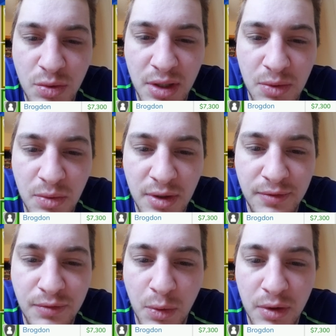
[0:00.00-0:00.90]
21,
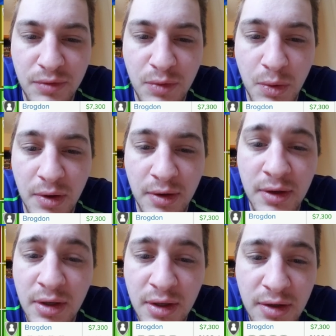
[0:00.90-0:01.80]
44,
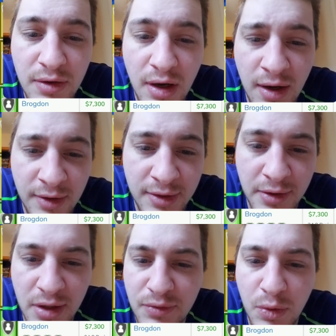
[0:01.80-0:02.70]

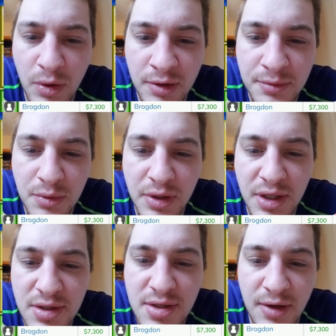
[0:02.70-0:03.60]
34. Really
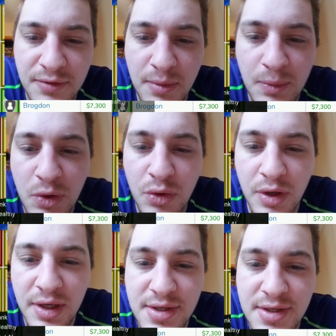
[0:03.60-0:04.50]
good stuff from
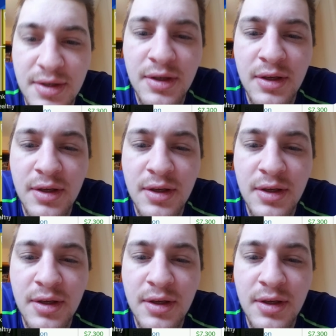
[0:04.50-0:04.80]
Chris.